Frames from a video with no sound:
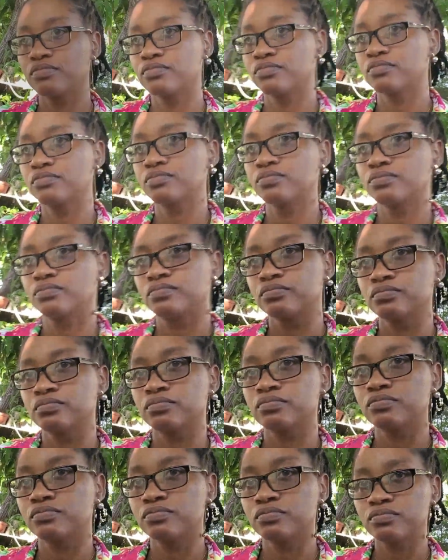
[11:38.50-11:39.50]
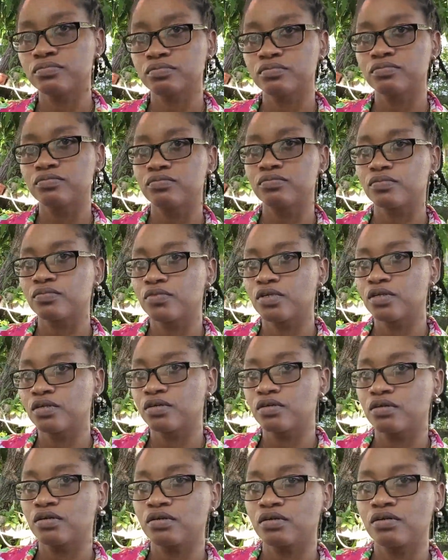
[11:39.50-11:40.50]
you prepare that, how long do you allow it to
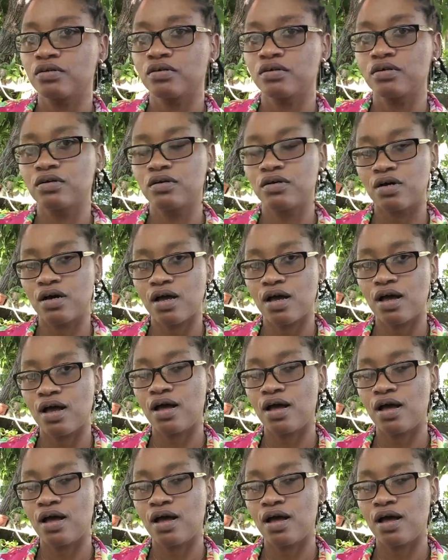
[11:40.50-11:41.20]
marinate before you use it?